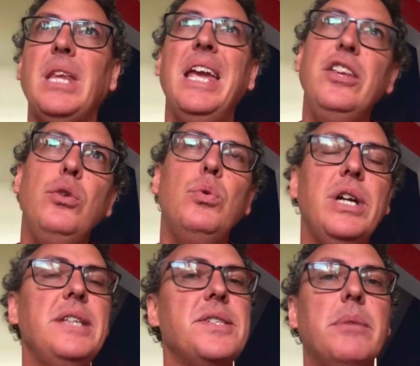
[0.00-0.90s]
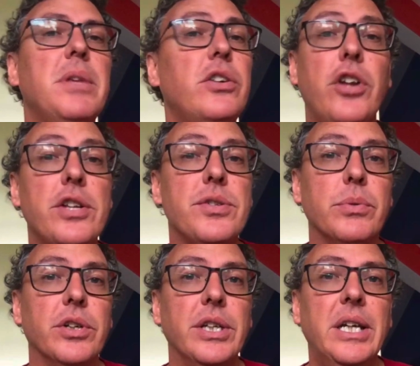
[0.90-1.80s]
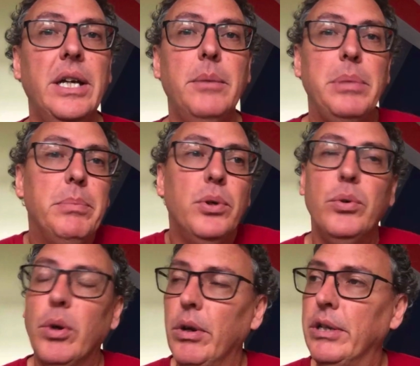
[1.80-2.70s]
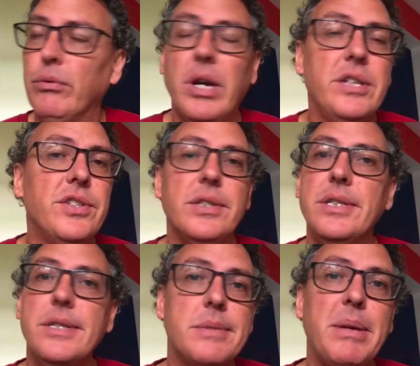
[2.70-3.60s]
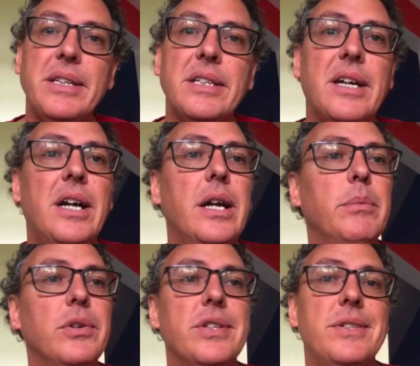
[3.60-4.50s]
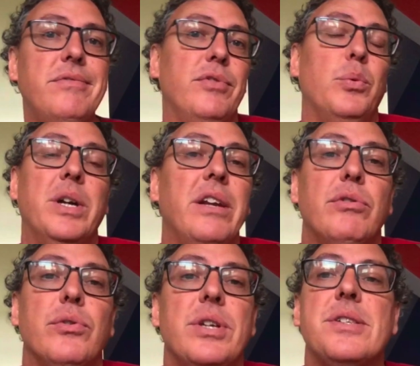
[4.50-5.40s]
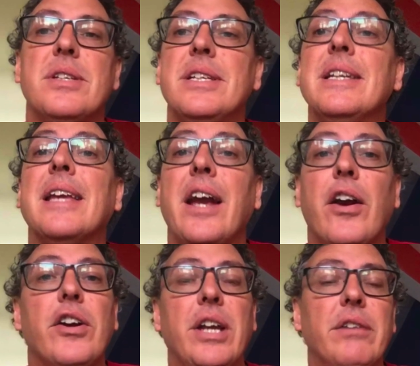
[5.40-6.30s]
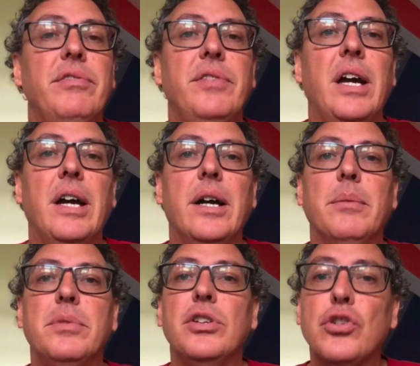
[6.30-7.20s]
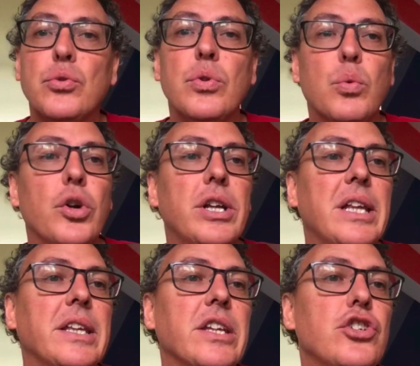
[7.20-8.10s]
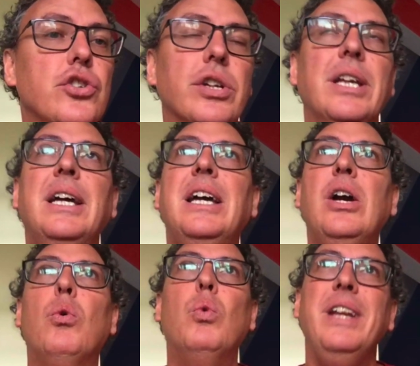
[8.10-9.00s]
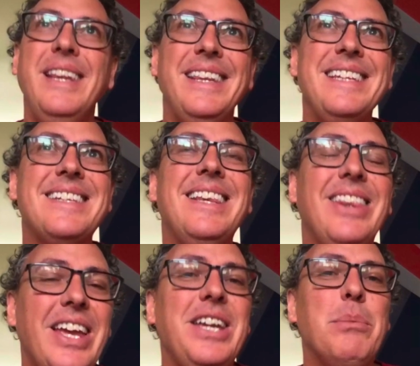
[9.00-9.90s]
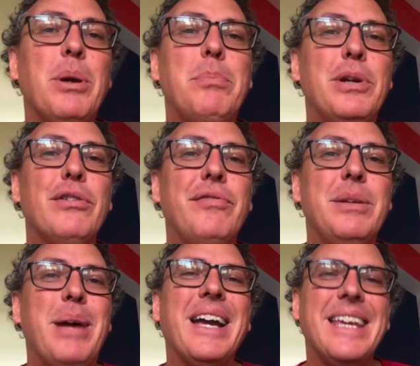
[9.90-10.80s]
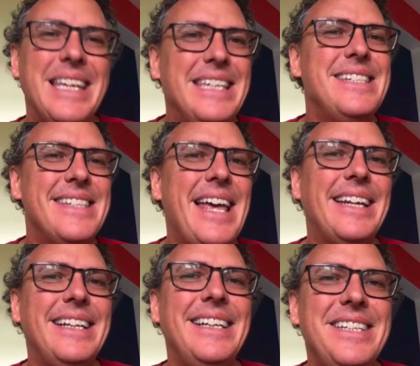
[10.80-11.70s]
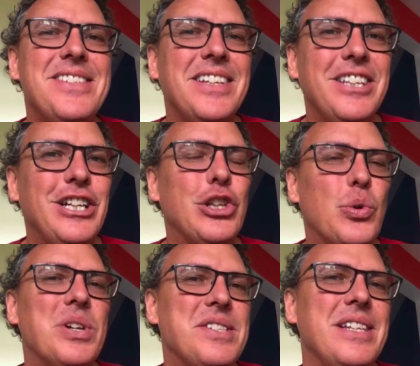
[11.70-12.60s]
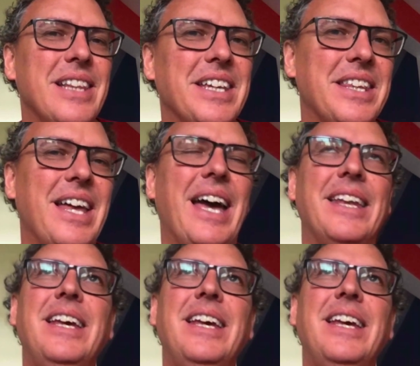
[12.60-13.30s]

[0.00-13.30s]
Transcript: And you will get some that are not so good. People who were in a rush and didn't spend the time, or just for whatever reason didn't care enough to do the work like they should. One of the things I like about peer feedback is that it is a little noisy like that.